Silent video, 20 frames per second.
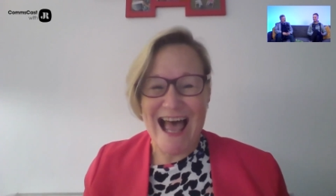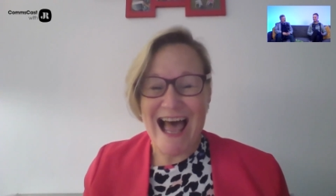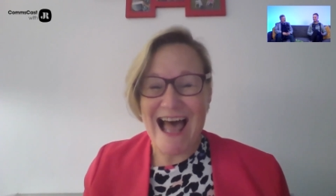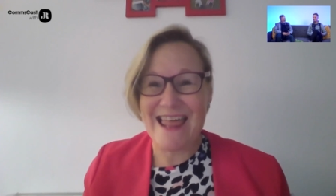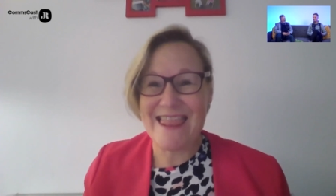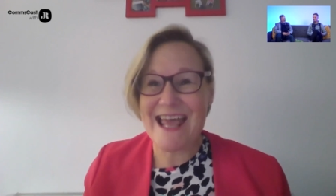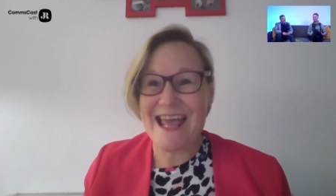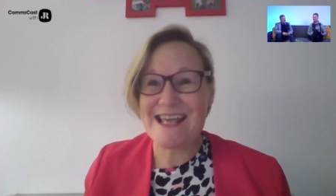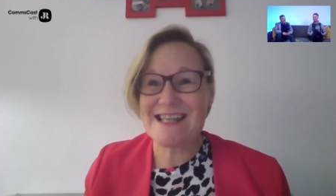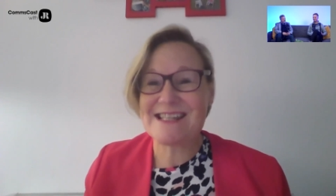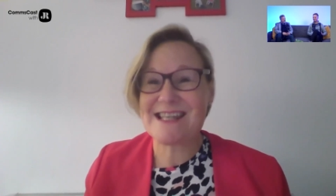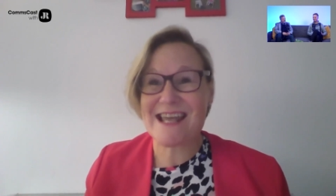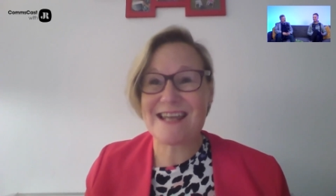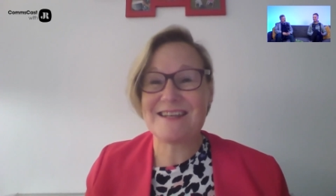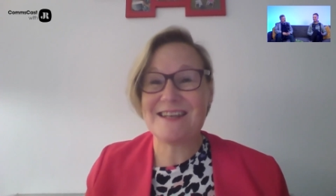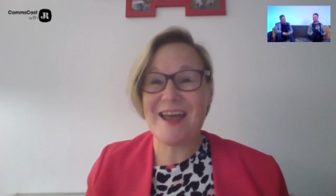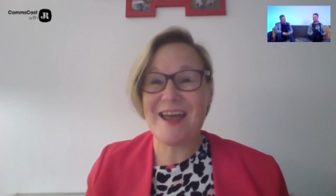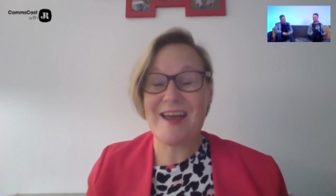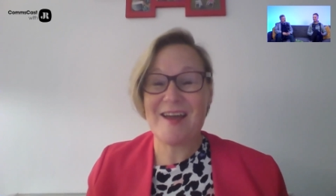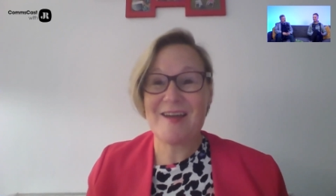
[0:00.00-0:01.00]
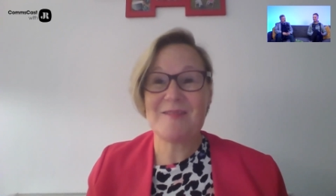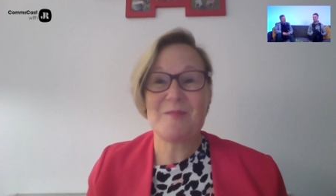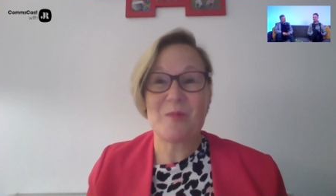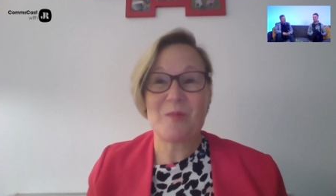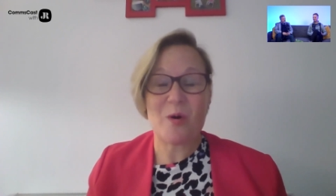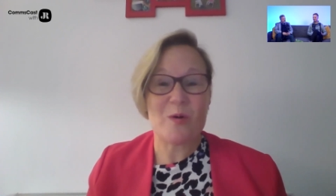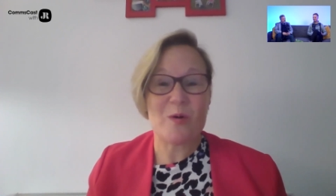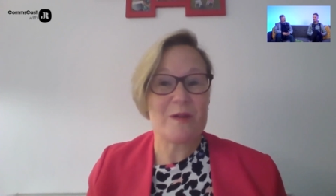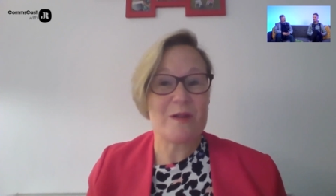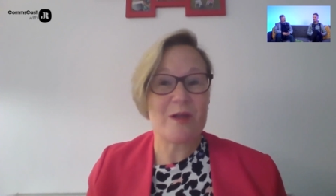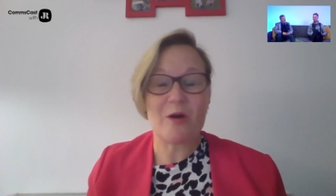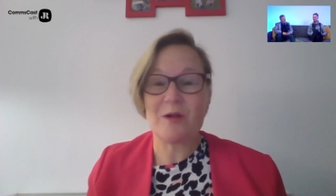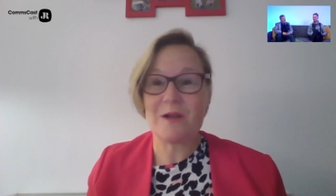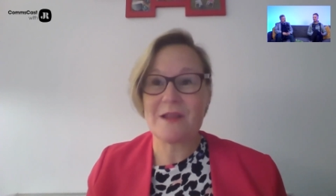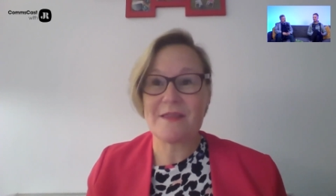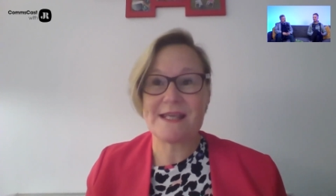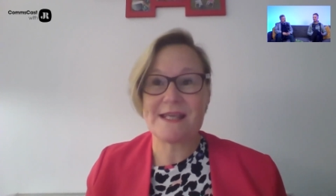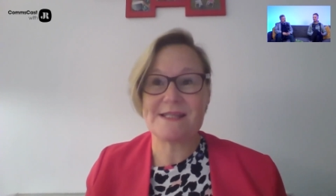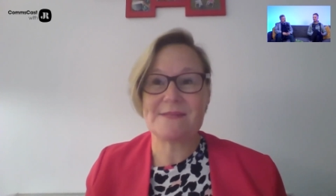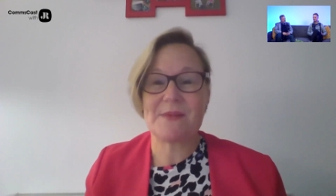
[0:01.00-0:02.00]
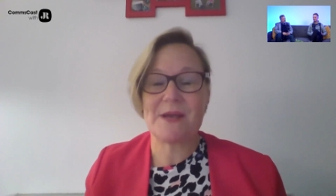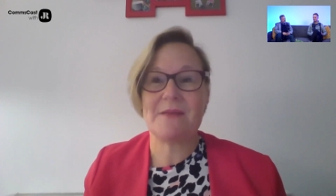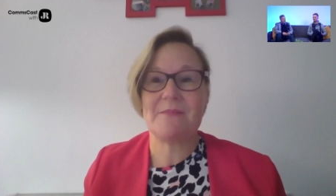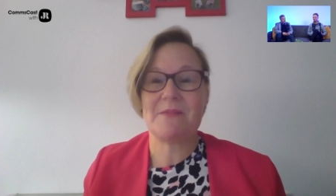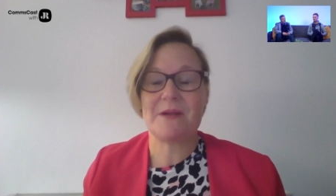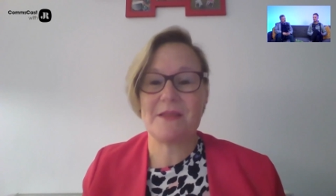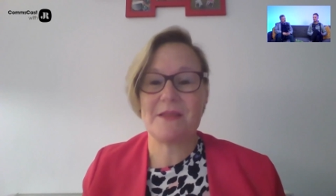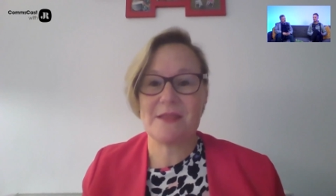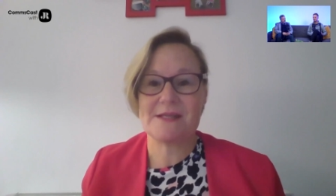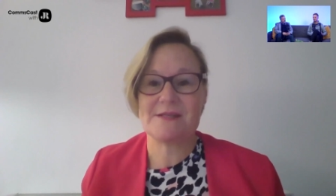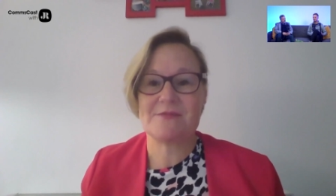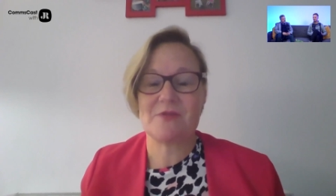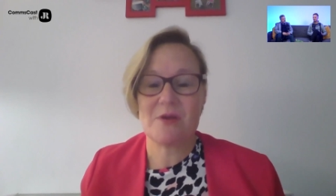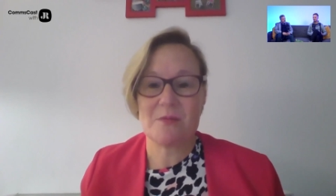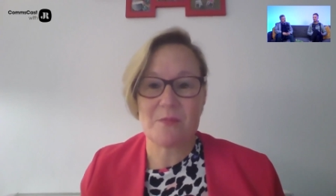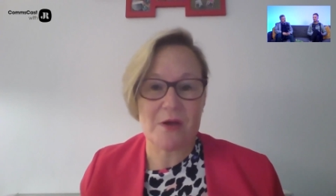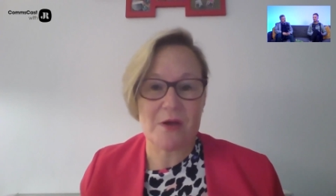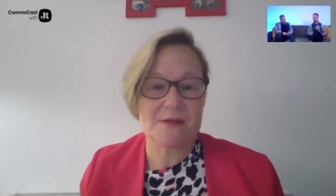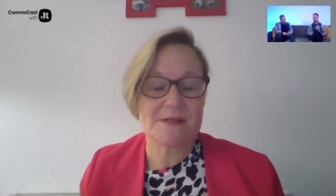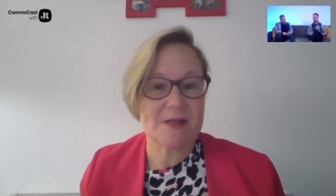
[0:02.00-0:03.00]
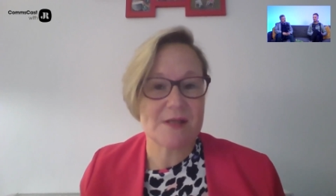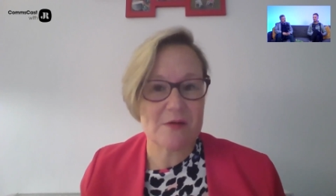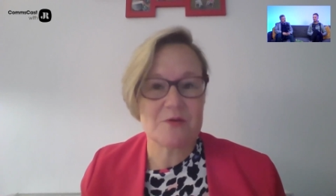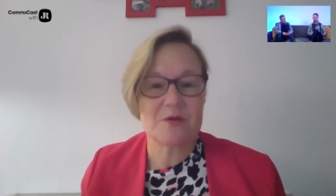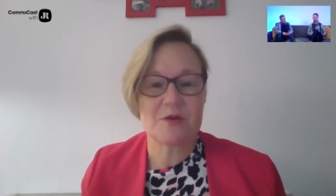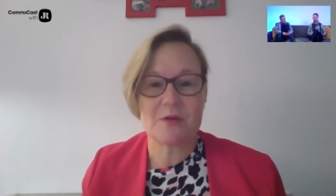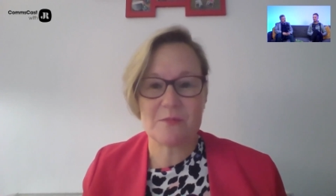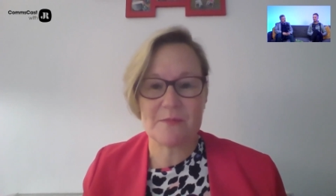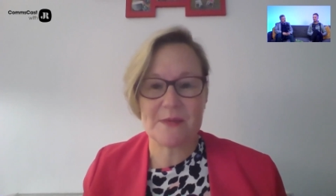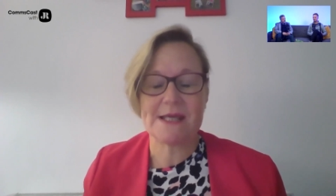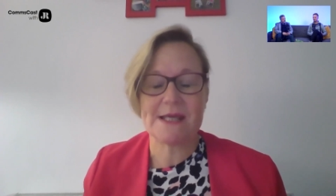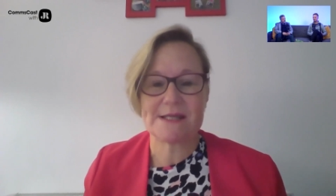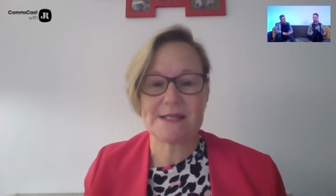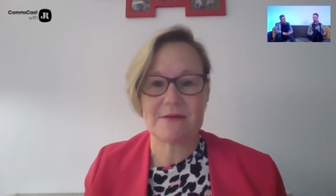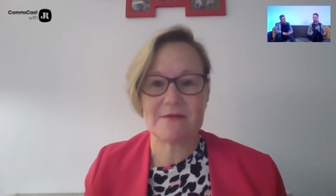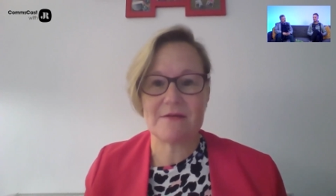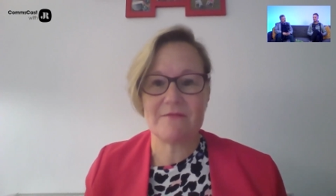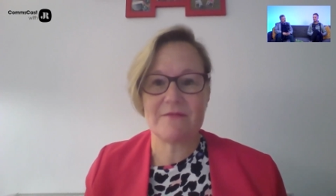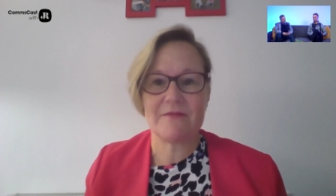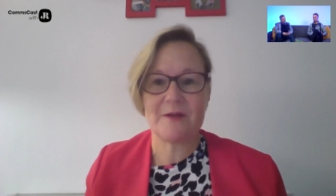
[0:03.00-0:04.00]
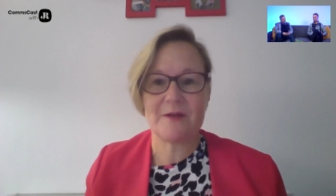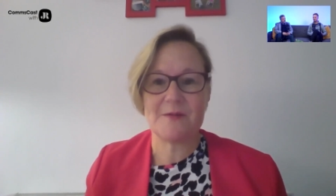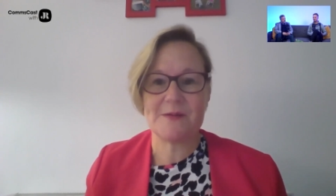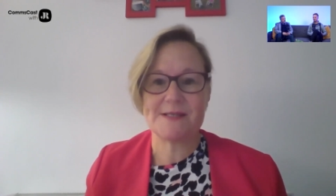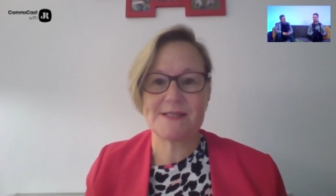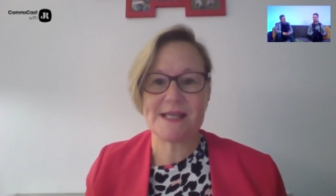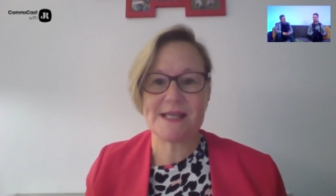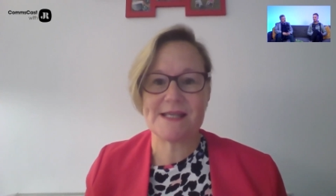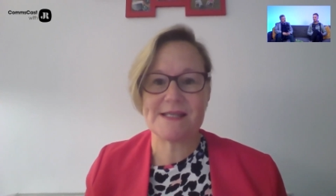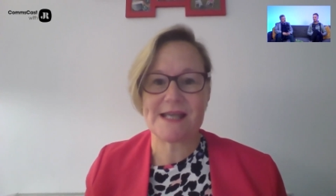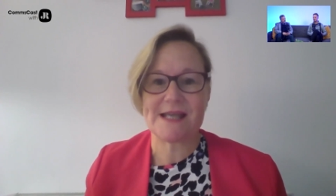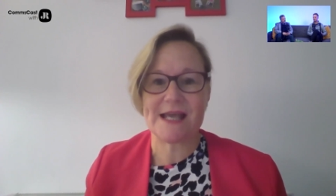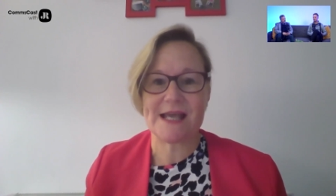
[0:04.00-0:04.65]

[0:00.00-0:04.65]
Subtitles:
And they said, no, all of these people in this room are social media influencers.